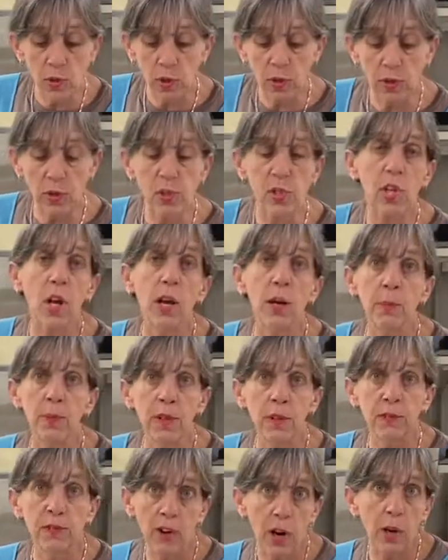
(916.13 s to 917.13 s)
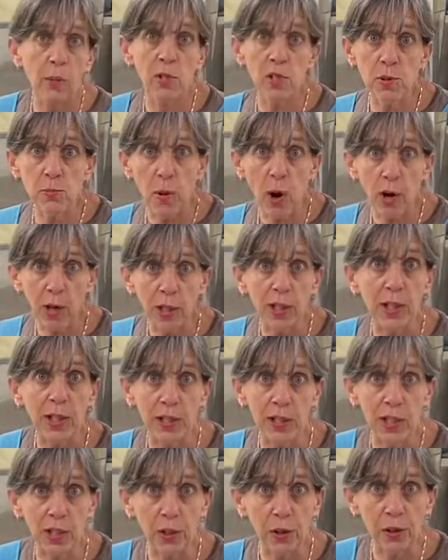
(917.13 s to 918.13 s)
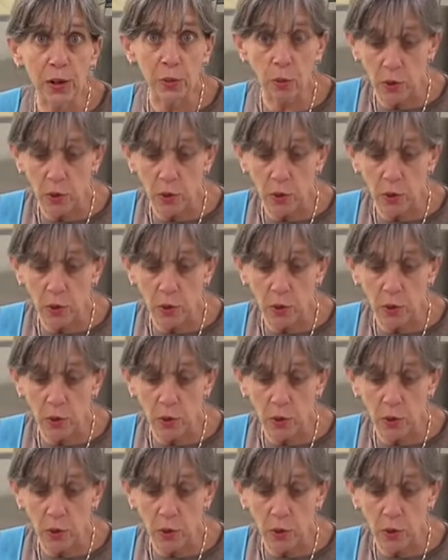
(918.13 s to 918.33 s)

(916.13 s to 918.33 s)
there's got to be a farmer's market near you